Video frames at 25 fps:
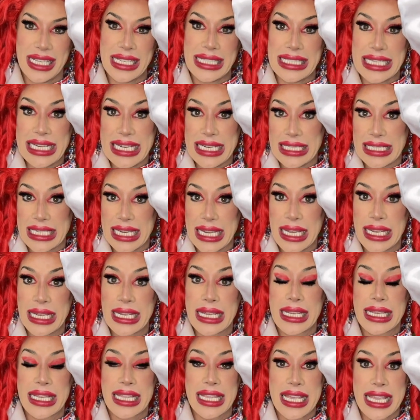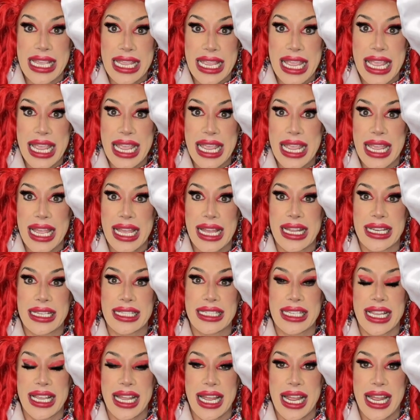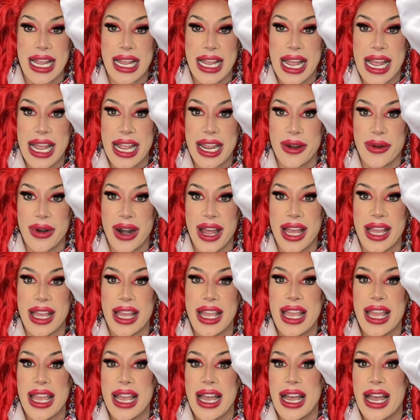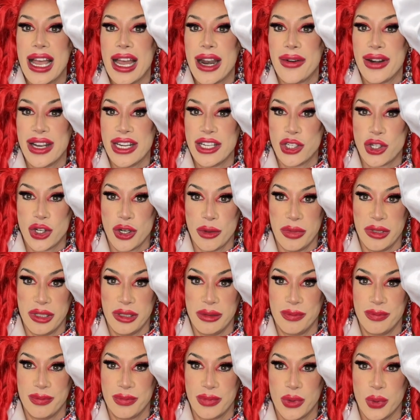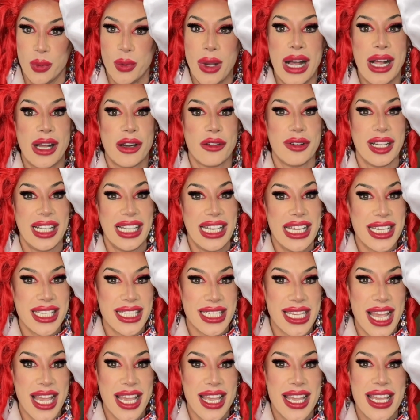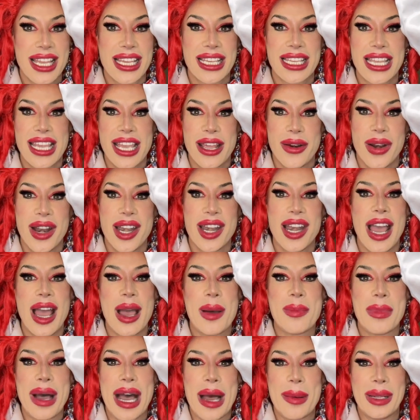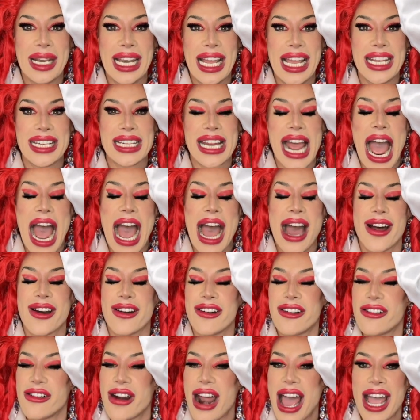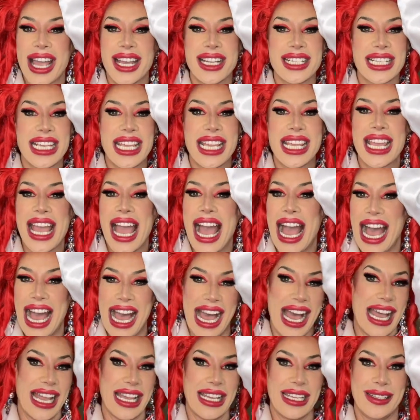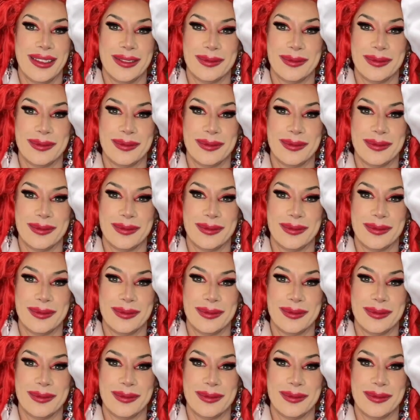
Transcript: Dita, Kiki and Zahira are in trouble, while Relisa, Kieran and Marmalade are riding high.